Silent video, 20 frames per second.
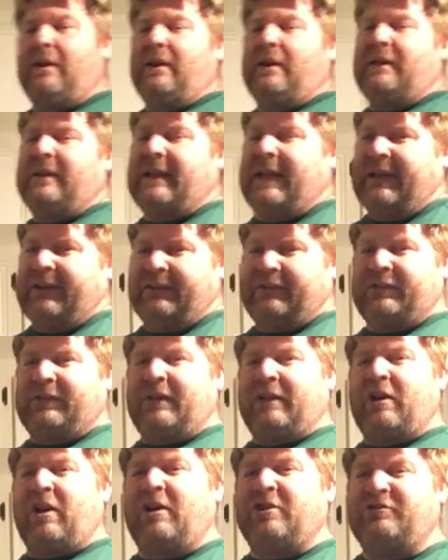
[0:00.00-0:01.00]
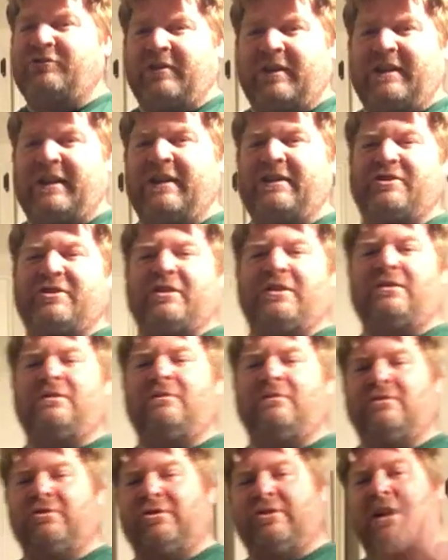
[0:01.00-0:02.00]
Yes, Country
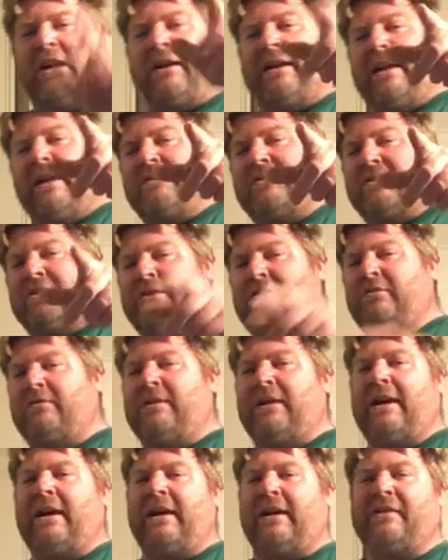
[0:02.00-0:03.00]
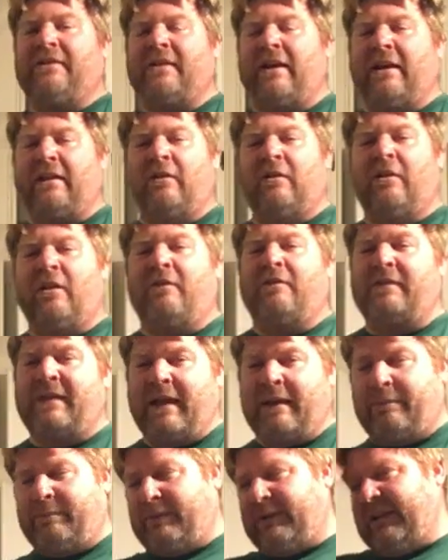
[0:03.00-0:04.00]
Kitchen, shout out to you guys. I love
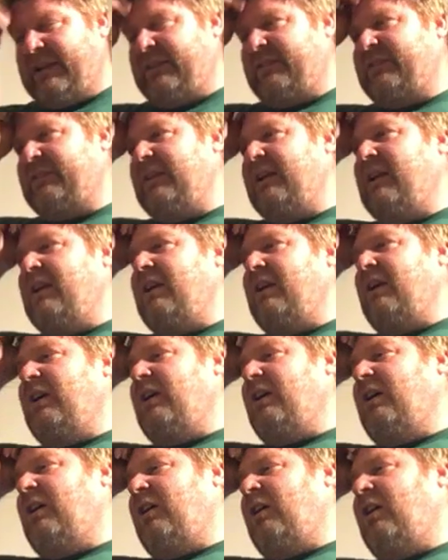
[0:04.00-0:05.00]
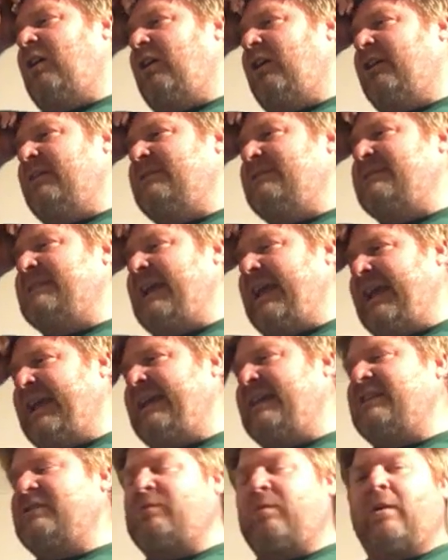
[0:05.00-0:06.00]
that place. On
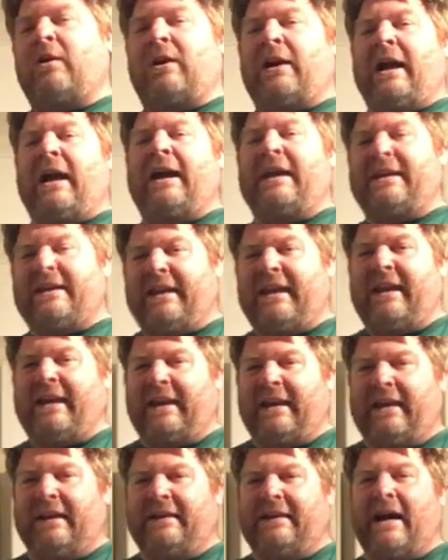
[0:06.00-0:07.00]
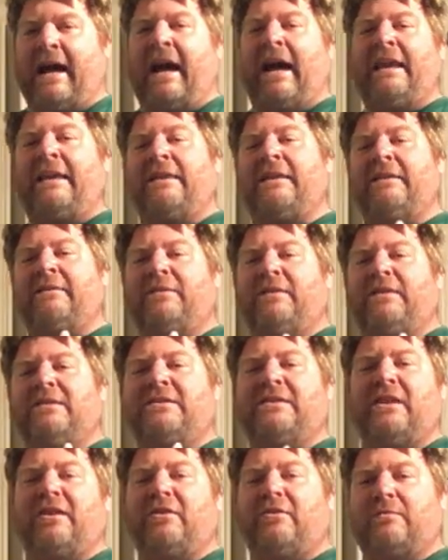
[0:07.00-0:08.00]
days where I can, I live in
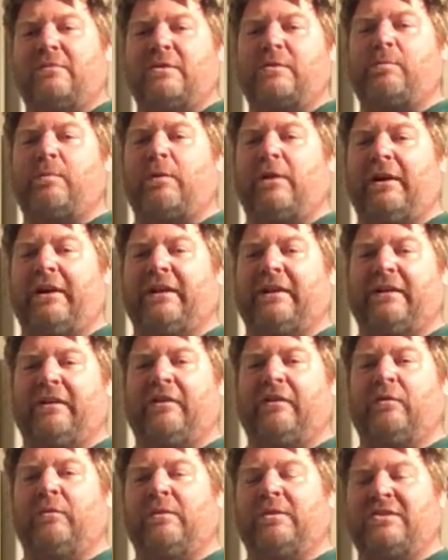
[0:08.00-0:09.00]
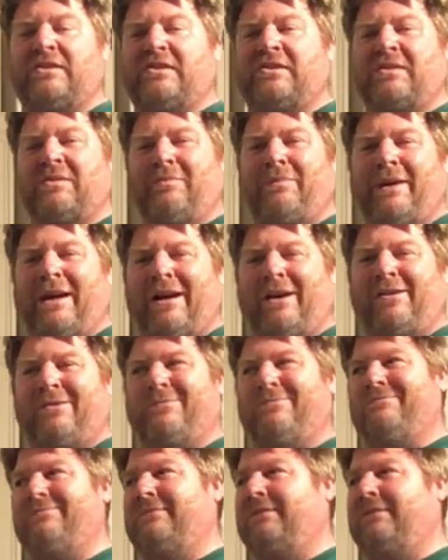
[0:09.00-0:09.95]
Denham Springs, which is about